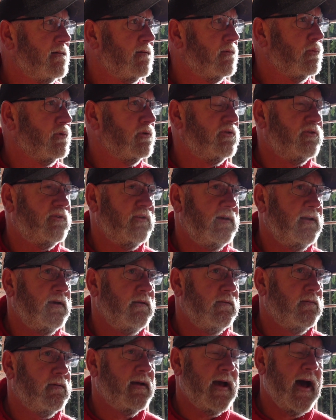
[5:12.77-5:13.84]
we'll
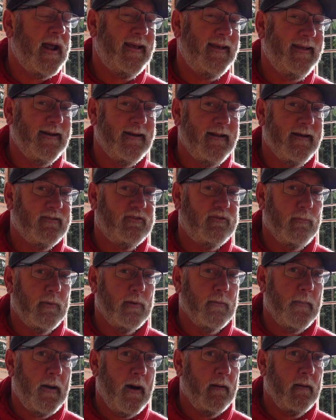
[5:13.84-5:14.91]
see, kind of get an estimate
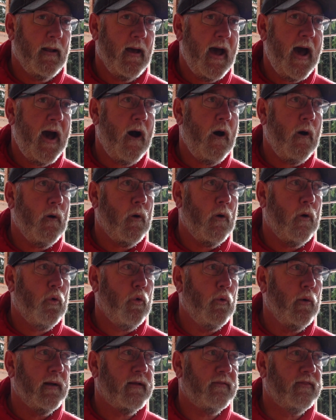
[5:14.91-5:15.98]
about how
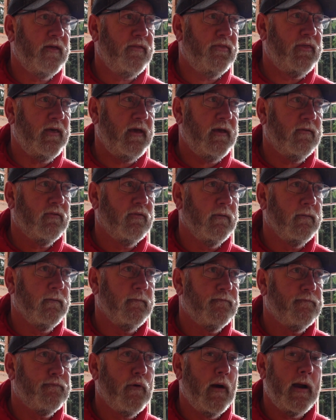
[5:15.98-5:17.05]
quick they think the
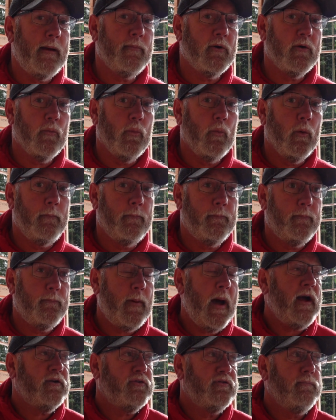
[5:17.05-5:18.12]
framer will
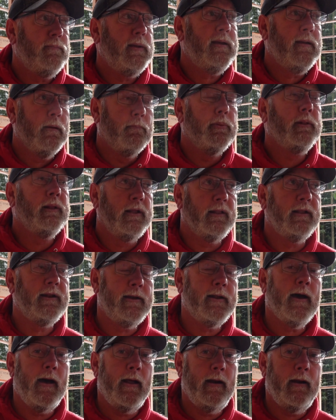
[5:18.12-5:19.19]
actually be completely
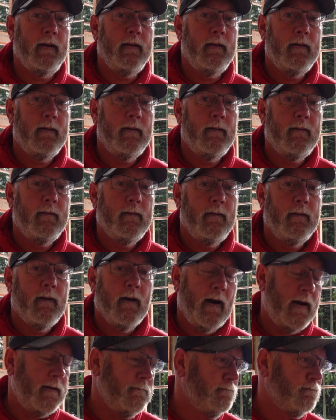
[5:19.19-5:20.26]
done. All
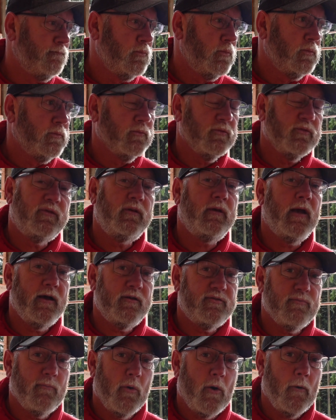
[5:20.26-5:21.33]
right, see you
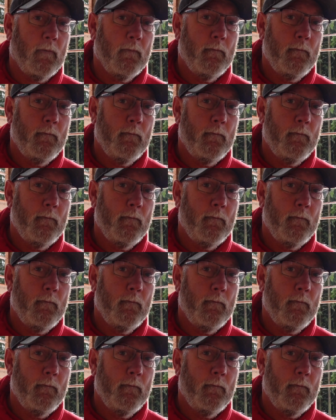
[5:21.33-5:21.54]
guys tomorrow.